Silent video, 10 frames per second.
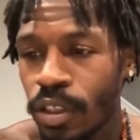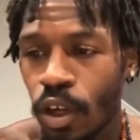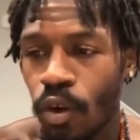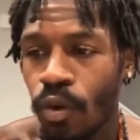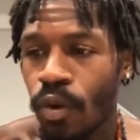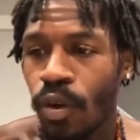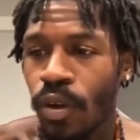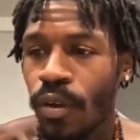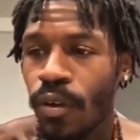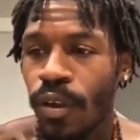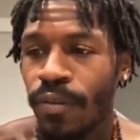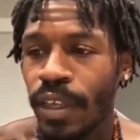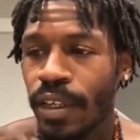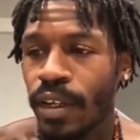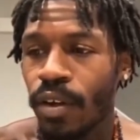So,
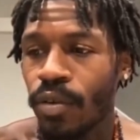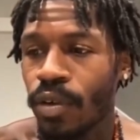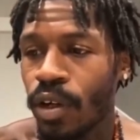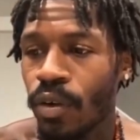if they don't